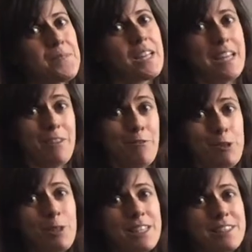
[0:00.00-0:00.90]
If you
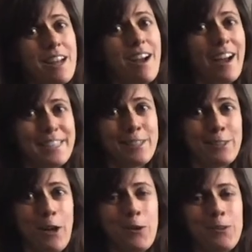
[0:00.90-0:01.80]
guessed high to
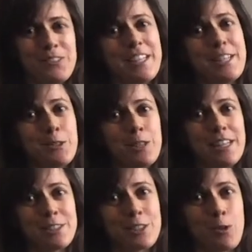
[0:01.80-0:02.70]
low, then you
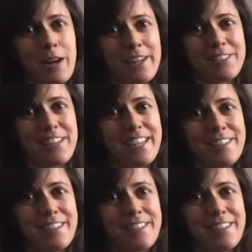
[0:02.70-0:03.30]
guessed correctly.